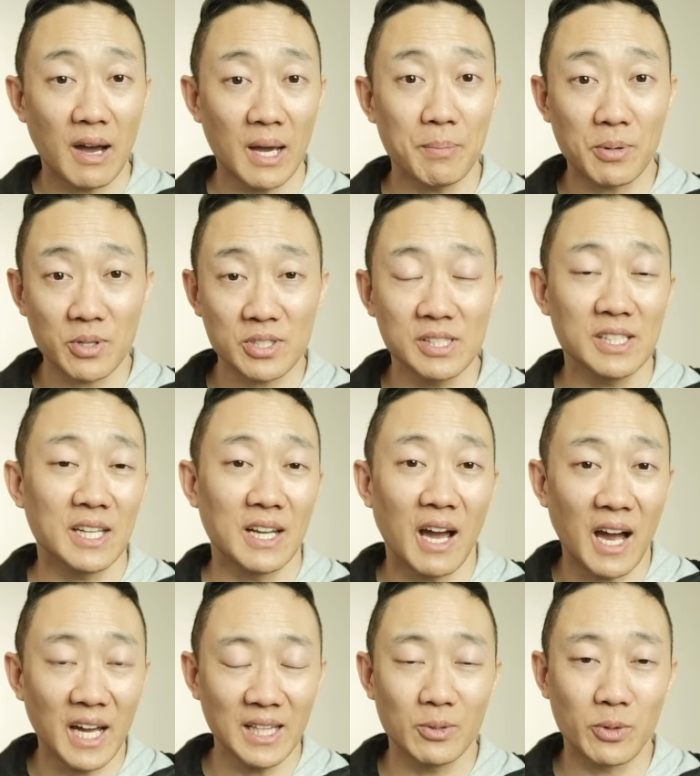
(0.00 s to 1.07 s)
I personally can
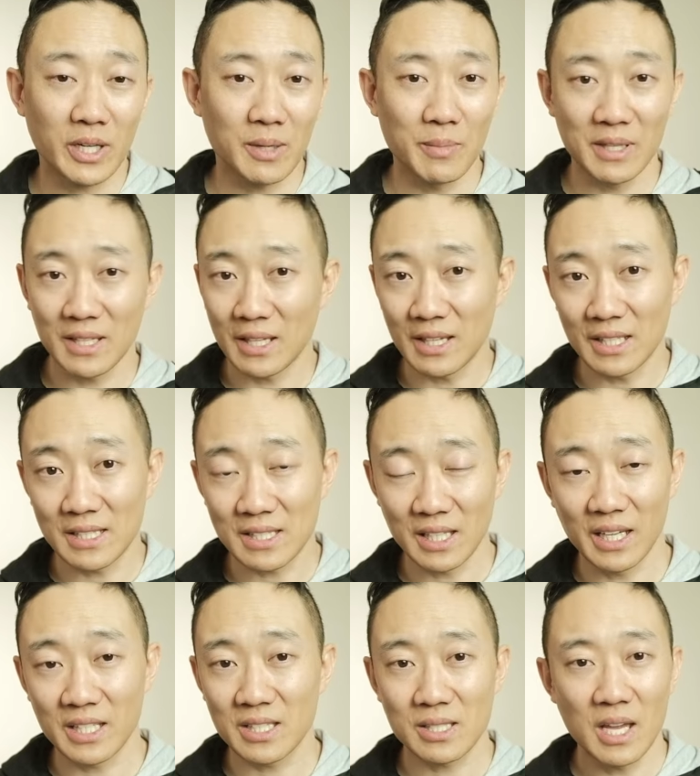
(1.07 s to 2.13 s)
highly recommend that these
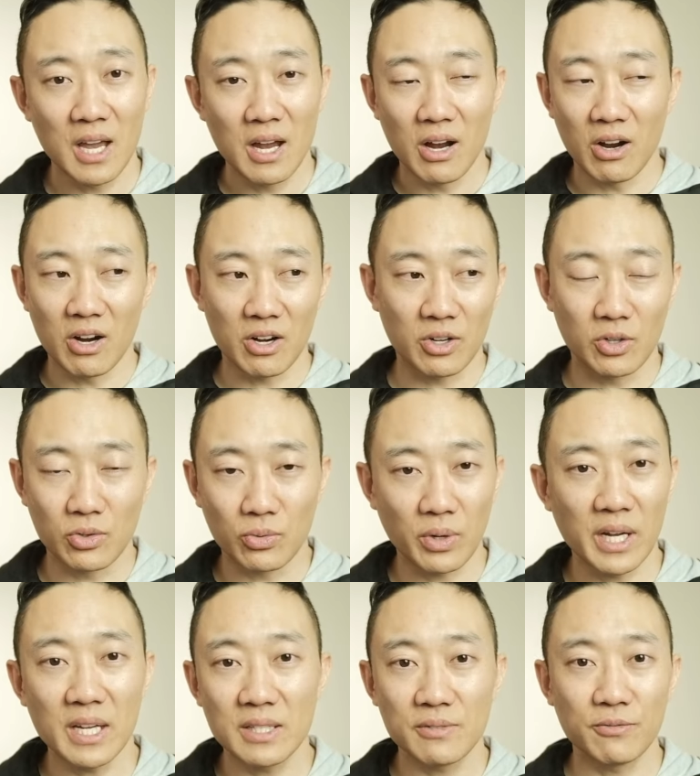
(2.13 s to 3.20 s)
lights are great